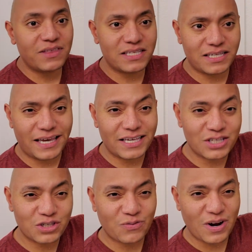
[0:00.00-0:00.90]
this like
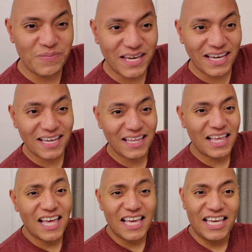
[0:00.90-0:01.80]
scrubby,
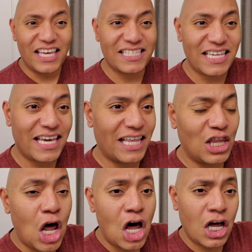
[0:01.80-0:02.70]
it's like a
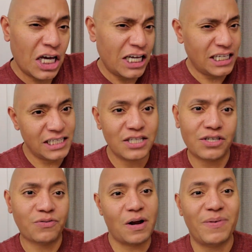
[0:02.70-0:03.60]
long
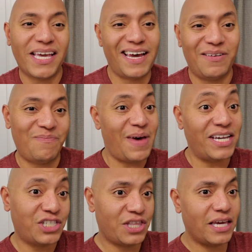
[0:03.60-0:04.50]
scrubby kind of
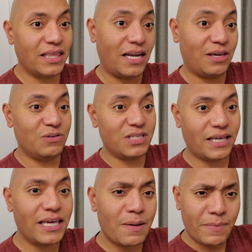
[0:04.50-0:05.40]
mesh thing that I used to
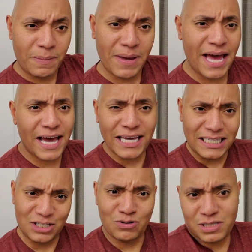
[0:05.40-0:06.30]
like get my back
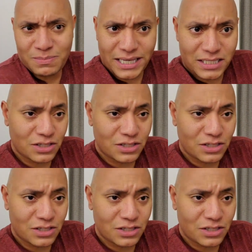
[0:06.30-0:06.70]
and do some nice